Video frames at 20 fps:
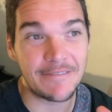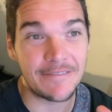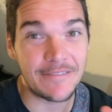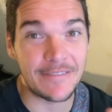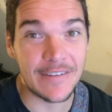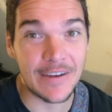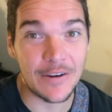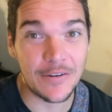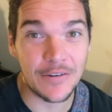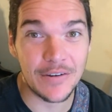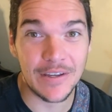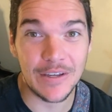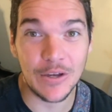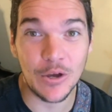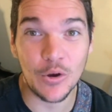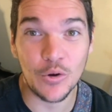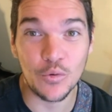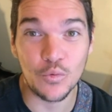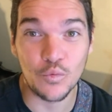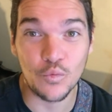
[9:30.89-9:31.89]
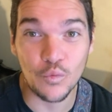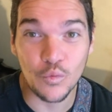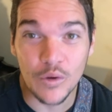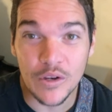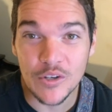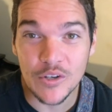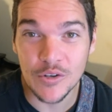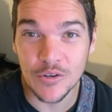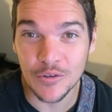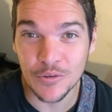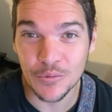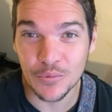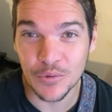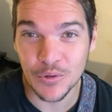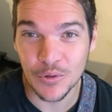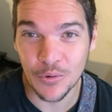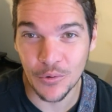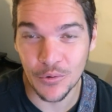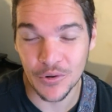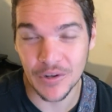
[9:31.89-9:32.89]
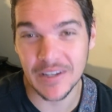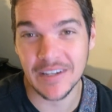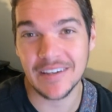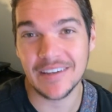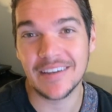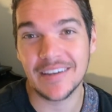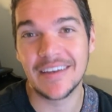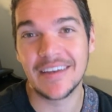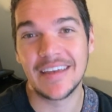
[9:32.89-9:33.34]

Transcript: very original recording,